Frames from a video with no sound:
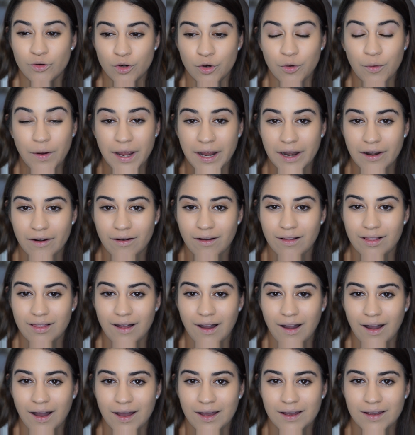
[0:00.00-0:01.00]
grow hair a
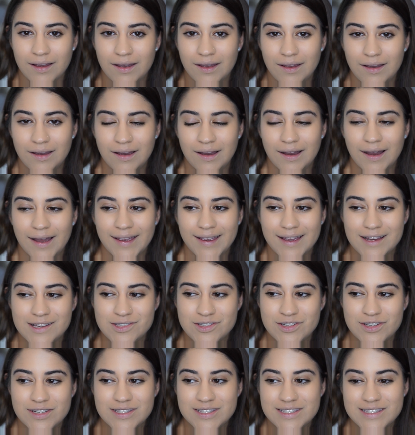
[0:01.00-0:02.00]
lot. I
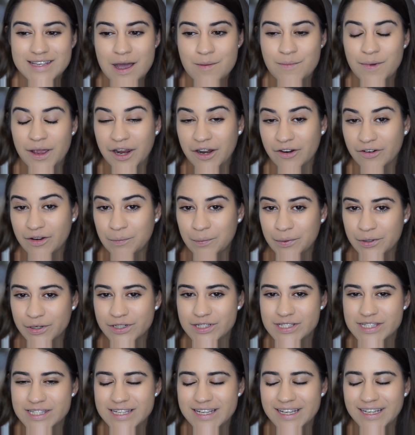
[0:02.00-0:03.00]
guess you can say I'm a hairy
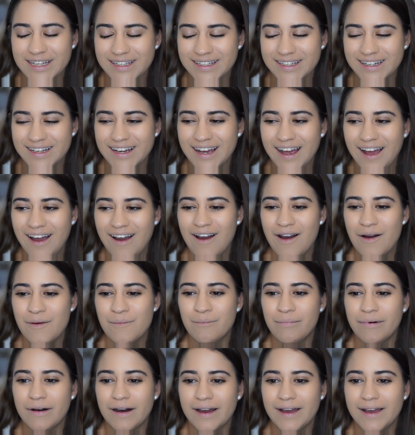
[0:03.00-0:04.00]
person.
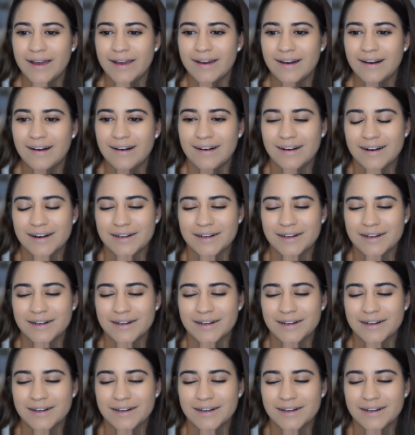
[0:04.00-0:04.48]
But